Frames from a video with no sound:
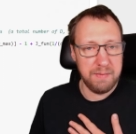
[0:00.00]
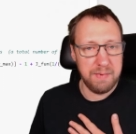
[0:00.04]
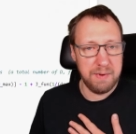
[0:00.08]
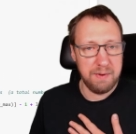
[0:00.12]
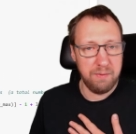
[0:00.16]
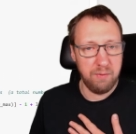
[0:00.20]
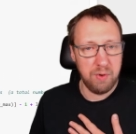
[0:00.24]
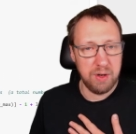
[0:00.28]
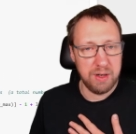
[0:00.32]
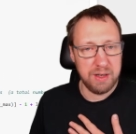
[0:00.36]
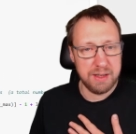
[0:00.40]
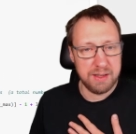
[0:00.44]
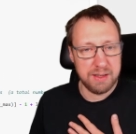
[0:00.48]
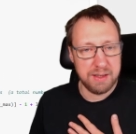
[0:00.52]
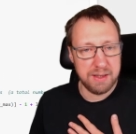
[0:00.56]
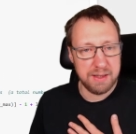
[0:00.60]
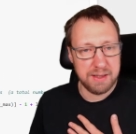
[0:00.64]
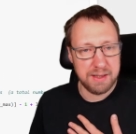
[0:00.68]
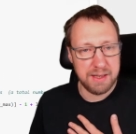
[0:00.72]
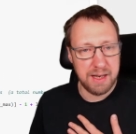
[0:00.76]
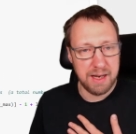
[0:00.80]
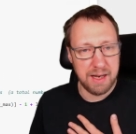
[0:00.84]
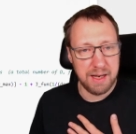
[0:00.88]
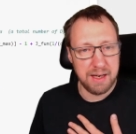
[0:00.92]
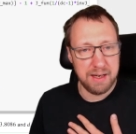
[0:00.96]
what is the
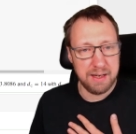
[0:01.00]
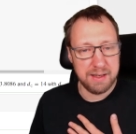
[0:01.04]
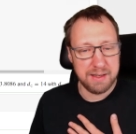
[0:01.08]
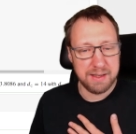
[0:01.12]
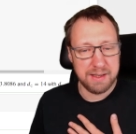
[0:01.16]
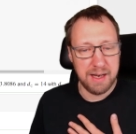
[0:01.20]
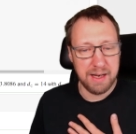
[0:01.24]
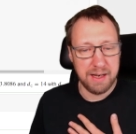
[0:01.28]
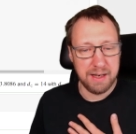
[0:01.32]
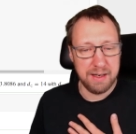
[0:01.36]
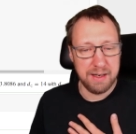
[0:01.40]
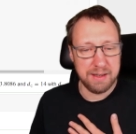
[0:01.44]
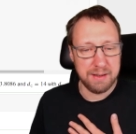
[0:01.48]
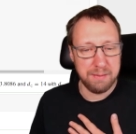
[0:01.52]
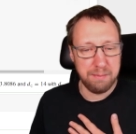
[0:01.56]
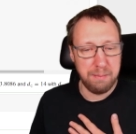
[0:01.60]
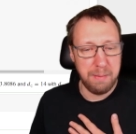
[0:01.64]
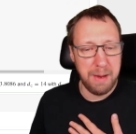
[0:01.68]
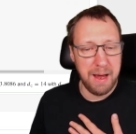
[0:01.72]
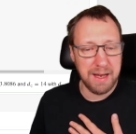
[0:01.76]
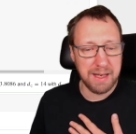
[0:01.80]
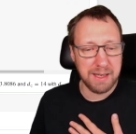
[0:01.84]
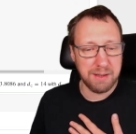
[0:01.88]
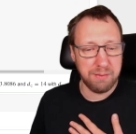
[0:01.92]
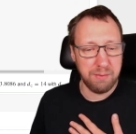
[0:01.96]
second? The second is
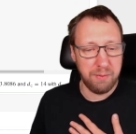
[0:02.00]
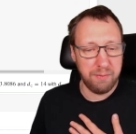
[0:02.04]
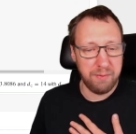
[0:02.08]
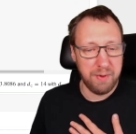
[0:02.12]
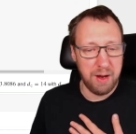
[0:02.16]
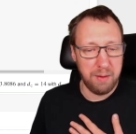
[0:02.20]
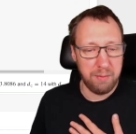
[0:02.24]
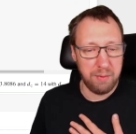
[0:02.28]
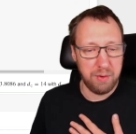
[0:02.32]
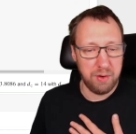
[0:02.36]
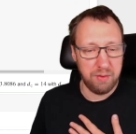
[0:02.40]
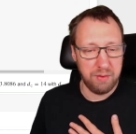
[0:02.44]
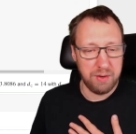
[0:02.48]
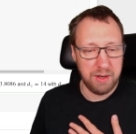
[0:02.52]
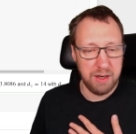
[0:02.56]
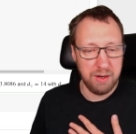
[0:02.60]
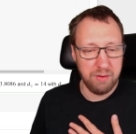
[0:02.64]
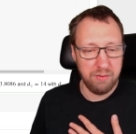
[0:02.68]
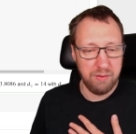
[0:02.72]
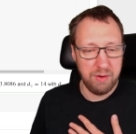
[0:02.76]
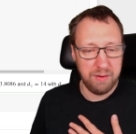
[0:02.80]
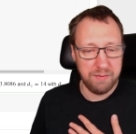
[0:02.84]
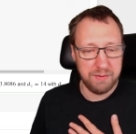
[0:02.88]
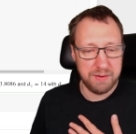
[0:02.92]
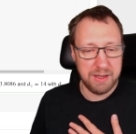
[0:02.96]
maximum variable node
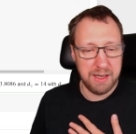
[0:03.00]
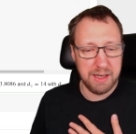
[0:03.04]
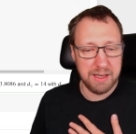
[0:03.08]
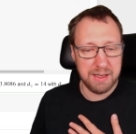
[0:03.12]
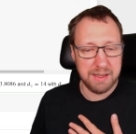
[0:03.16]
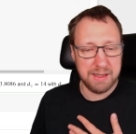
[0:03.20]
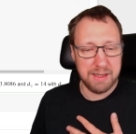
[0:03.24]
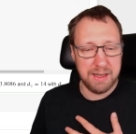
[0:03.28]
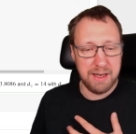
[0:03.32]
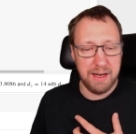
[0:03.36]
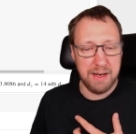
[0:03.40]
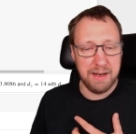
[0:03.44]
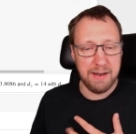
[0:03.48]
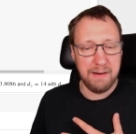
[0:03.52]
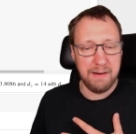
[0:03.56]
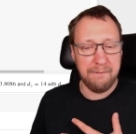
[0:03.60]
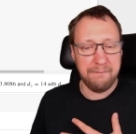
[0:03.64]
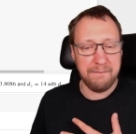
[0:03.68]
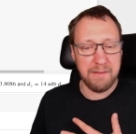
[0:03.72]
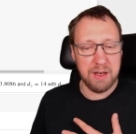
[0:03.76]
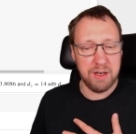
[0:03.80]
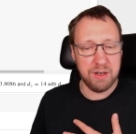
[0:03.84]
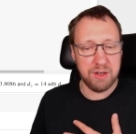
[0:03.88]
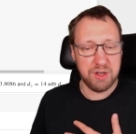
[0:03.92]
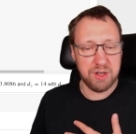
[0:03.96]
degree
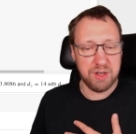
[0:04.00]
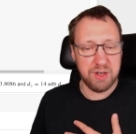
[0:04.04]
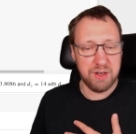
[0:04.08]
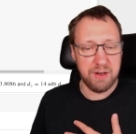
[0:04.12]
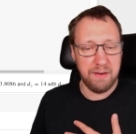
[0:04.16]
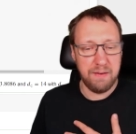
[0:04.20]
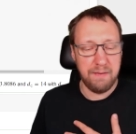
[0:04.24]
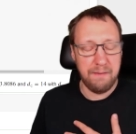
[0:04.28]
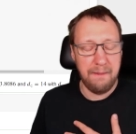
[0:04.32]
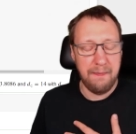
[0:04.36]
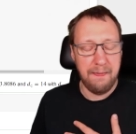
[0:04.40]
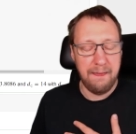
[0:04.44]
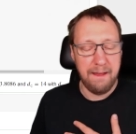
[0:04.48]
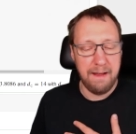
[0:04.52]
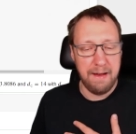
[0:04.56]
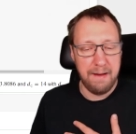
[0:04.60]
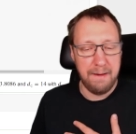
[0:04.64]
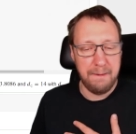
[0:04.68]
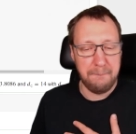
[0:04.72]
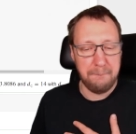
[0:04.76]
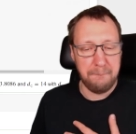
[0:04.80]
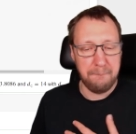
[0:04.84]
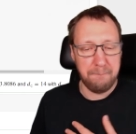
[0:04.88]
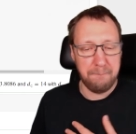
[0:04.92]
16, a